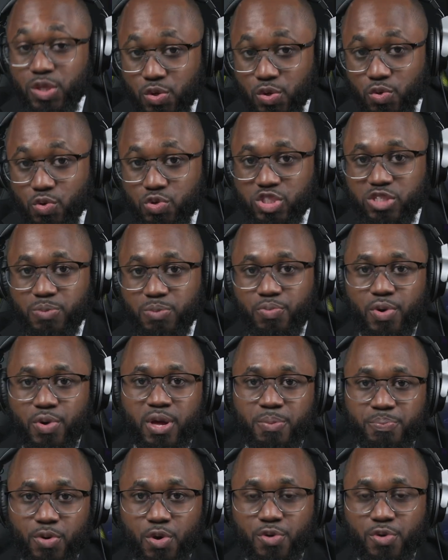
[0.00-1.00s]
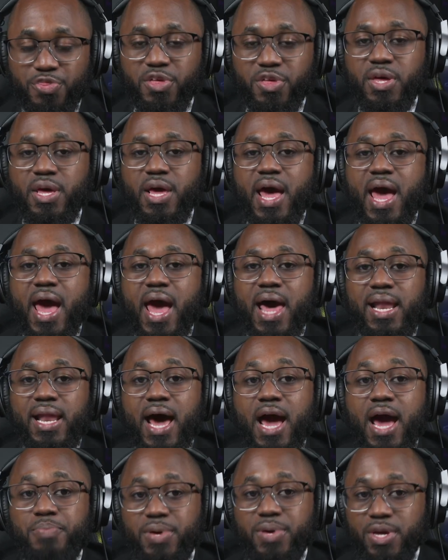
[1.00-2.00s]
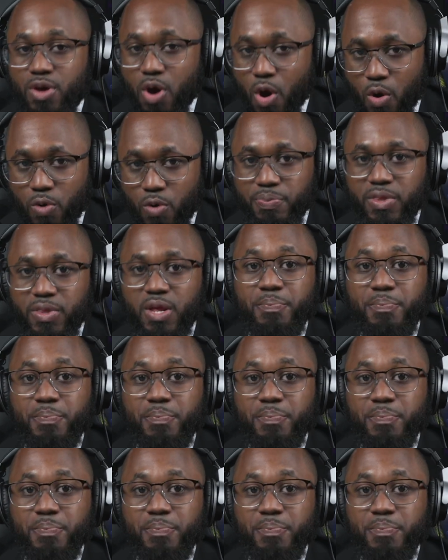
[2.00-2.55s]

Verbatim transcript: used, supporting both LiPo,